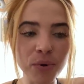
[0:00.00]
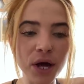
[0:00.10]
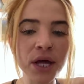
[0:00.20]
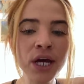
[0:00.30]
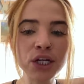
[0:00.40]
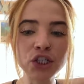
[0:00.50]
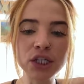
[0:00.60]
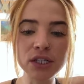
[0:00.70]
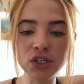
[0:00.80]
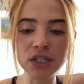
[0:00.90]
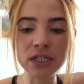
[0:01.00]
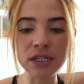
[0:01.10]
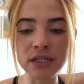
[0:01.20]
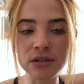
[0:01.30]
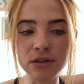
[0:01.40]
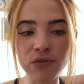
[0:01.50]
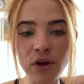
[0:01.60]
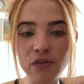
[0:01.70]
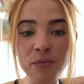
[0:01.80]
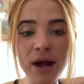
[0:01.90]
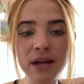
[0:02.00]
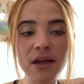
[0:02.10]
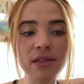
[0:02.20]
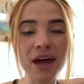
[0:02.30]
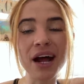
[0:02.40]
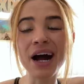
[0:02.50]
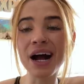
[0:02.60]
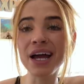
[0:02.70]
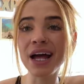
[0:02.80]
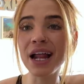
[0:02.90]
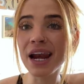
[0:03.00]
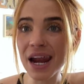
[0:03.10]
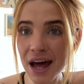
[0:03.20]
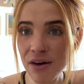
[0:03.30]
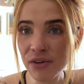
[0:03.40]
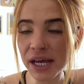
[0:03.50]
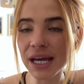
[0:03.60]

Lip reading: but she is just a dear, dear friend of mine that I love,